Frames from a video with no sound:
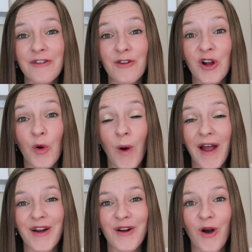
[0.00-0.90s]

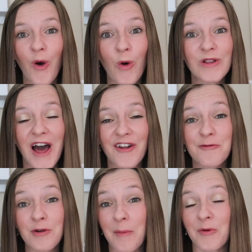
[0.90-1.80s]
require a whole lot
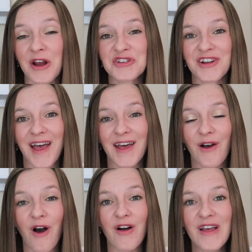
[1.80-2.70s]
of preparation at
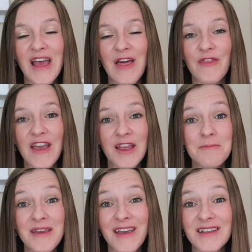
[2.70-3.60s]
all. They can
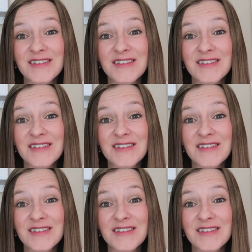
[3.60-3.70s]
be